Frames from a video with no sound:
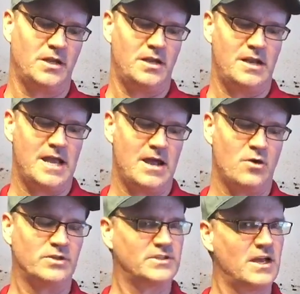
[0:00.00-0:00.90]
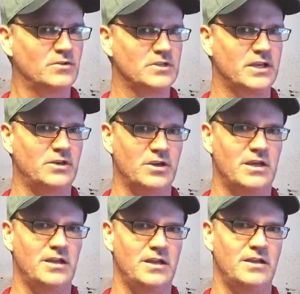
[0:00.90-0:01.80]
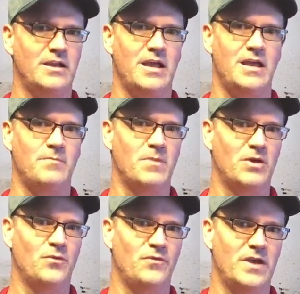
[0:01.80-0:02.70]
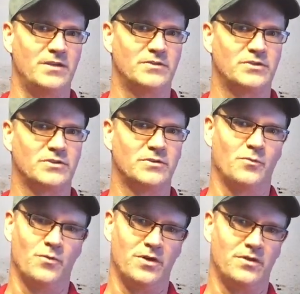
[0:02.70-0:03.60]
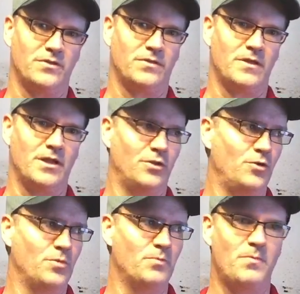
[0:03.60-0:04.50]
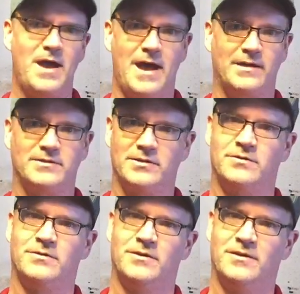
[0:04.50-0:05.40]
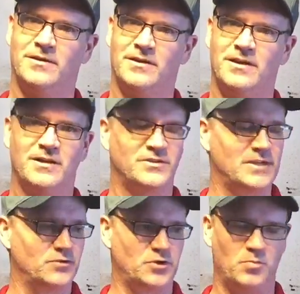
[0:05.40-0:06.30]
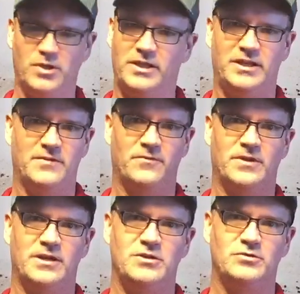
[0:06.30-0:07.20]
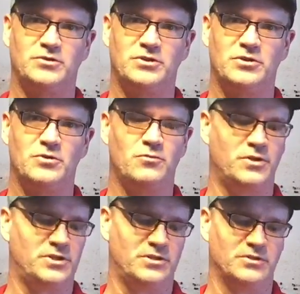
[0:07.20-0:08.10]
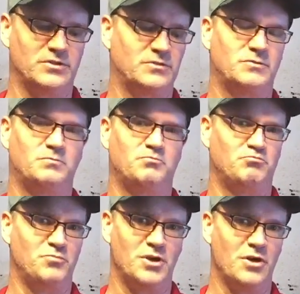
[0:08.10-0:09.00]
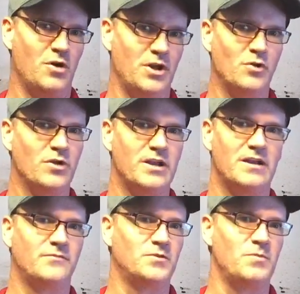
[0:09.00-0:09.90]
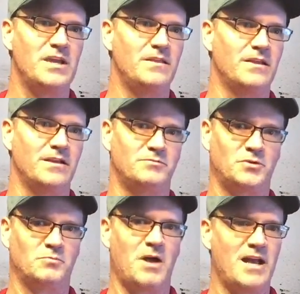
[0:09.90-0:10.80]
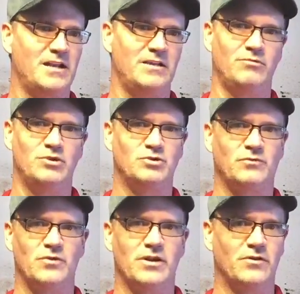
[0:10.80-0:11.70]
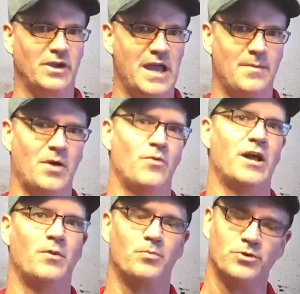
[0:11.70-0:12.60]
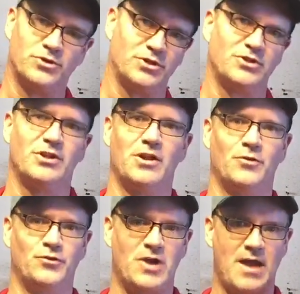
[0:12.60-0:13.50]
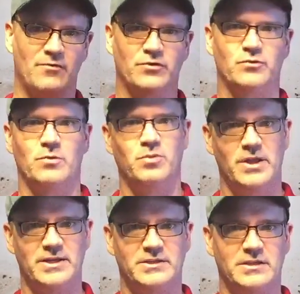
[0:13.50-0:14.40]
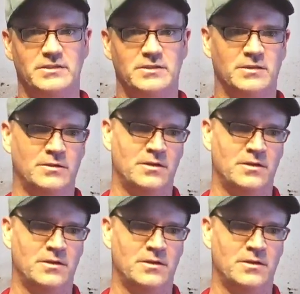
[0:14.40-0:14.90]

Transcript: now it sounds like you're hitting a metal fence with an aluminum bat. Sounds completely different than it used to, which is, you know, annoying enough to me that I didn't even use it for another game. I went out and purchased another driver to replace it,